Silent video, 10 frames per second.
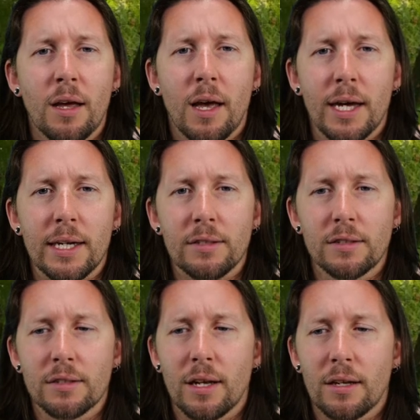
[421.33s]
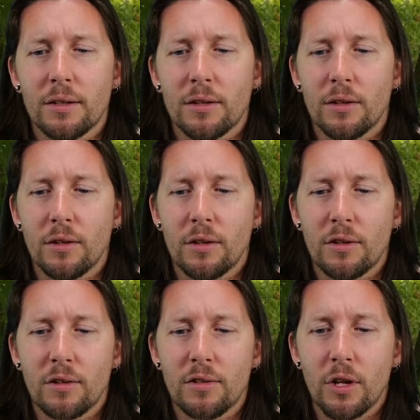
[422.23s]
And,
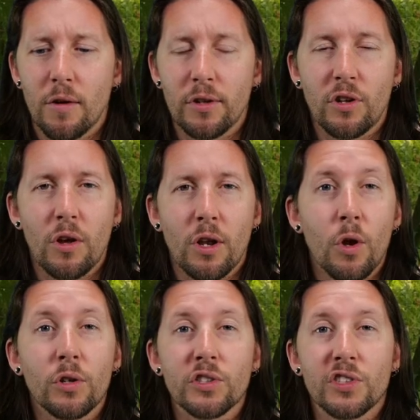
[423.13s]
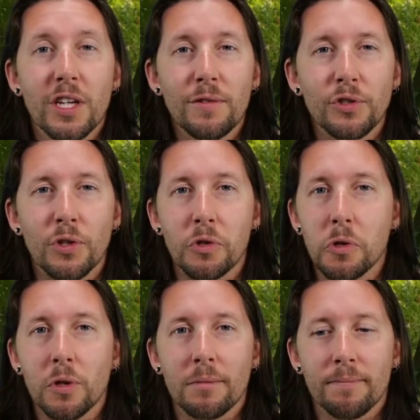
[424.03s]
you know, if it no longer serves you,
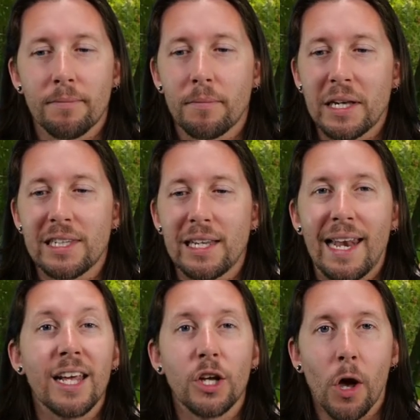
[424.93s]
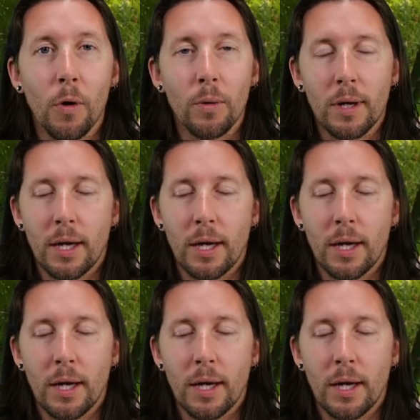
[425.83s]
you can basically let it go.